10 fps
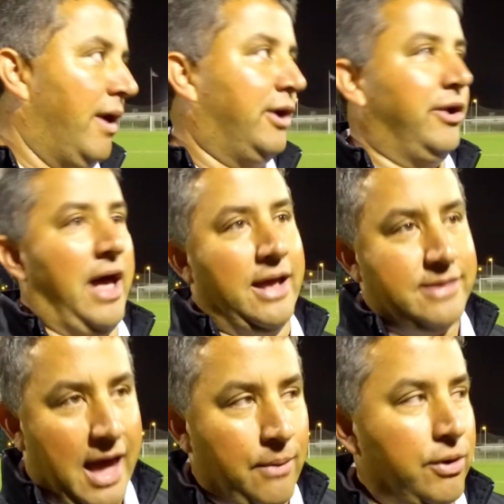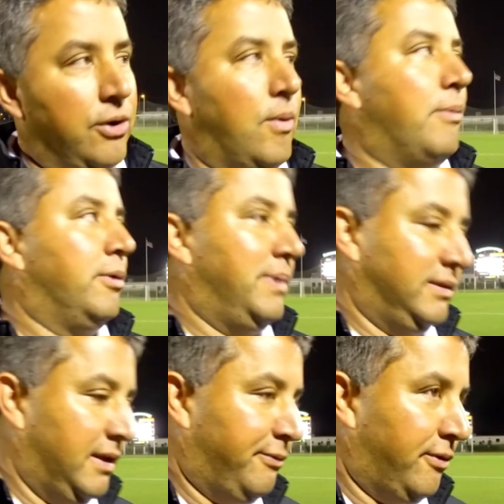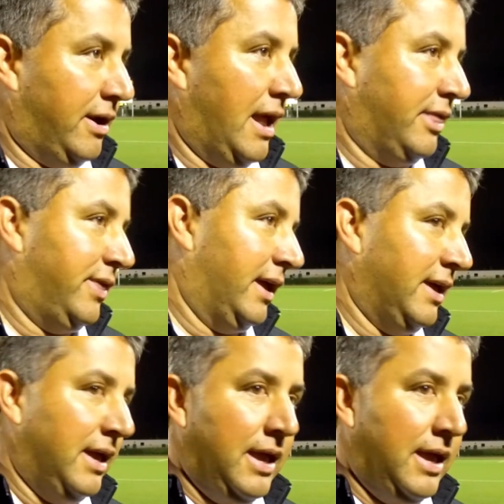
or I could have had that one, or what would have been different. And I think